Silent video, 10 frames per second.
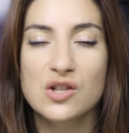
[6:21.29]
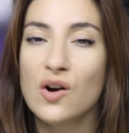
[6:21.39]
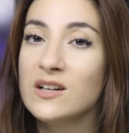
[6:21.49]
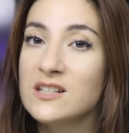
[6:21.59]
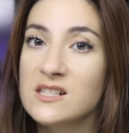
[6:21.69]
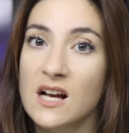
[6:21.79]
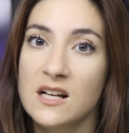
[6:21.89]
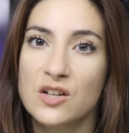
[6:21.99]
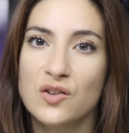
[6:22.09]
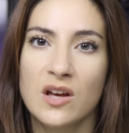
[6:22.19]
So I
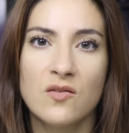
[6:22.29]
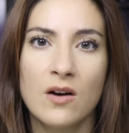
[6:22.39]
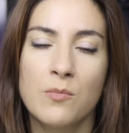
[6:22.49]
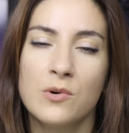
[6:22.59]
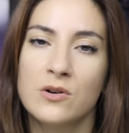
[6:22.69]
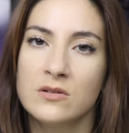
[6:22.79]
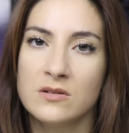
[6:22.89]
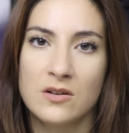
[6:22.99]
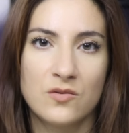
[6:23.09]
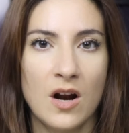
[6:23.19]
decided to give up
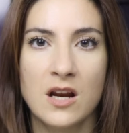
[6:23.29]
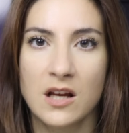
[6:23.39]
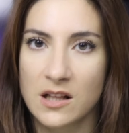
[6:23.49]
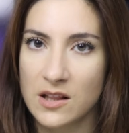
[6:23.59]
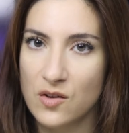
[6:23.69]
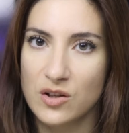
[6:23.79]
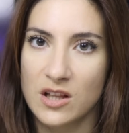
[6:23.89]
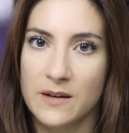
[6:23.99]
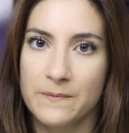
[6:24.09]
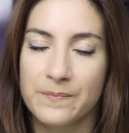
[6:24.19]
on running it
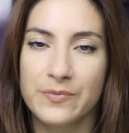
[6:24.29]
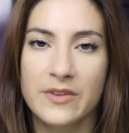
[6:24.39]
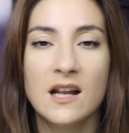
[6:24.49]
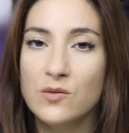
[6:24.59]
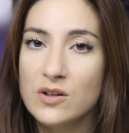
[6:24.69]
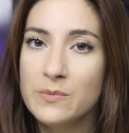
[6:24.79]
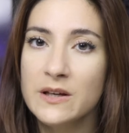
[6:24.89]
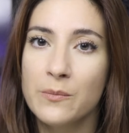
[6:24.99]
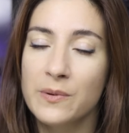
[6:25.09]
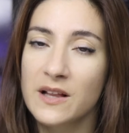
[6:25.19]
locally. And I want to
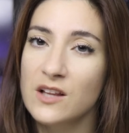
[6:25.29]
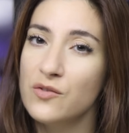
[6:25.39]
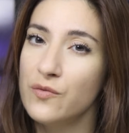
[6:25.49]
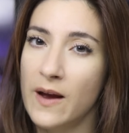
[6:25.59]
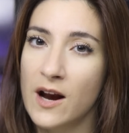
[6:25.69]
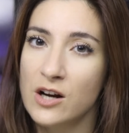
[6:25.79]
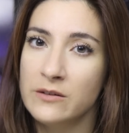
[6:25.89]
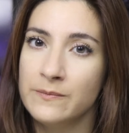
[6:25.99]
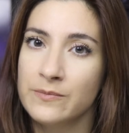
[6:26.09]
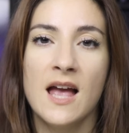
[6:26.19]
be completely
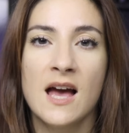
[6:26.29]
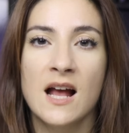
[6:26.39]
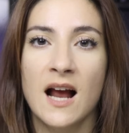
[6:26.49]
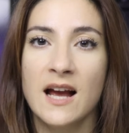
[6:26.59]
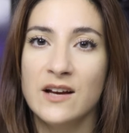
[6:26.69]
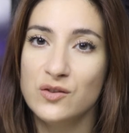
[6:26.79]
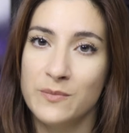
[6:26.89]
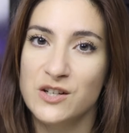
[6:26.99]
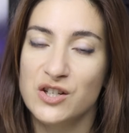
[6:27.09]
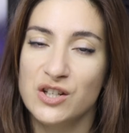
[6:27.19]
fair, and I have to
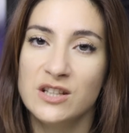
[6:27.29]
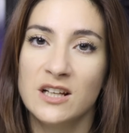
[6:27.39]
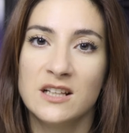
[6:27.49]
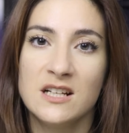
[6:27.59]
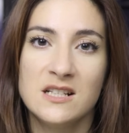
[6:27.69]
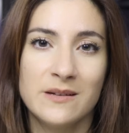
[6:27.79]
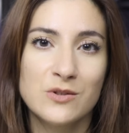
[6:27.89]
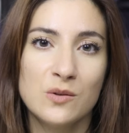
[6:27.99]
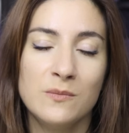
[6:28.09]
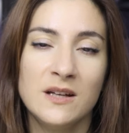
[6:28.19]
mention that it
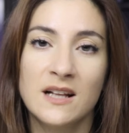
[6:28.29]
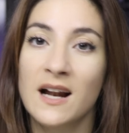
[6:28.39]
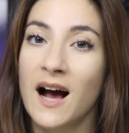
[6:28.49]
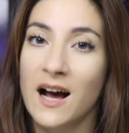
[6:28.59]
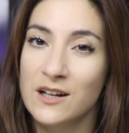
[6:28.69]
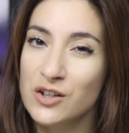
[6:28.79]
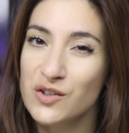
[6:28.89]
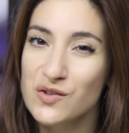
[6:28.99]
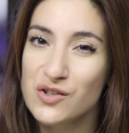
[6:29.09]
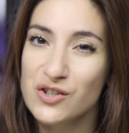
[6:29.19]
seems to me that other
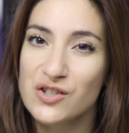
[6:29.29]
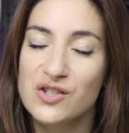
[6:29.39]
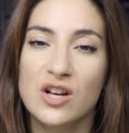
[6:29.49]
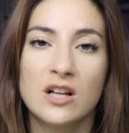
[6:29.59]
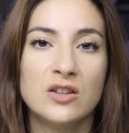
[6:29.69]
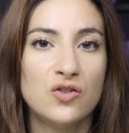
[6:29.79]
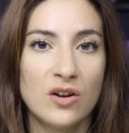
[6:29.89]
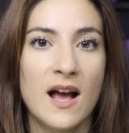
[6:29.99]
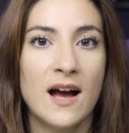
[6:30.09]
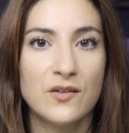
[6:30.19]
users
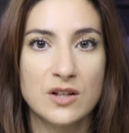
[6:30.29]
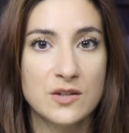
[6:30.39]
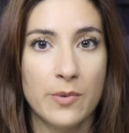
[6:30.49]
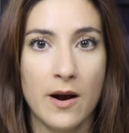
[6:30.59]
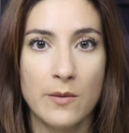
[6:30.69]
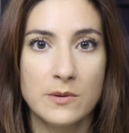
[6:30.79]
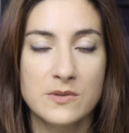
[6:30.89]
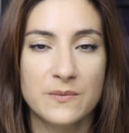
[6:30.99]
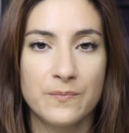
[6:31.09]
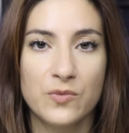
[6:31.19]
don't have these
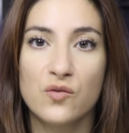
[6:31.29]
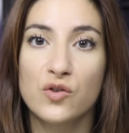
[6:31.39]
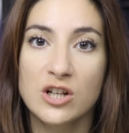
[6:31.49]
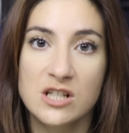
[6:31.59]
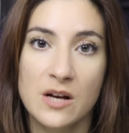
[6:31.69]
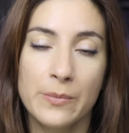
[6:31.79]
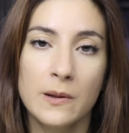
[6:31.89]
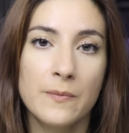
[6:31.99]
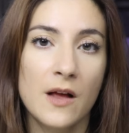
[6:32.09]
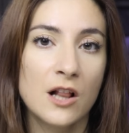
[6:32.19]
problems. For
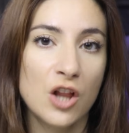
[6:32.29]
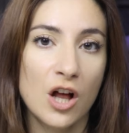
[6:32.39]
example, a